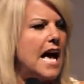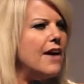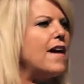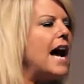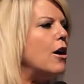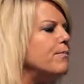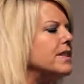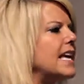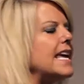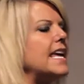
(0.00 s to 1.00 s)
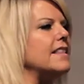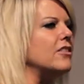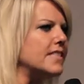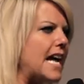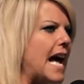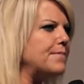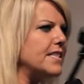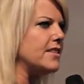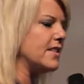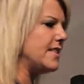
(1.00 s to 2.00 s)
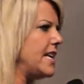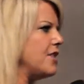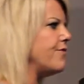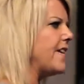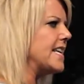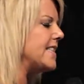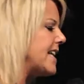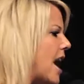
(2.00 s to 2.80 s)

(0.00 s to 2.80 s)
of outplaying those obstacles that you face and